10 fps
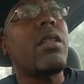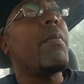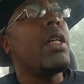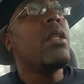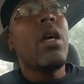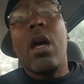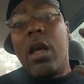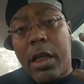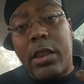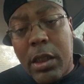I mean,
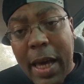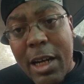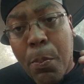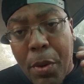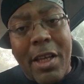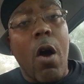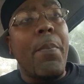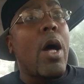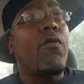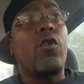he's, he's had a breakout
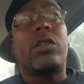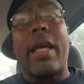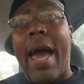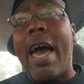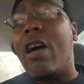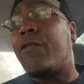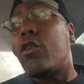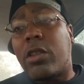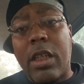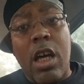battle versus Av
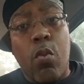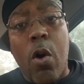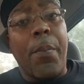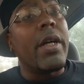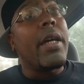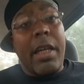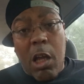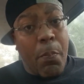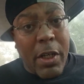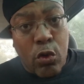versus Ill Will, but
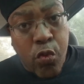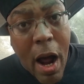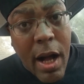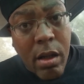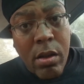he beats Rock.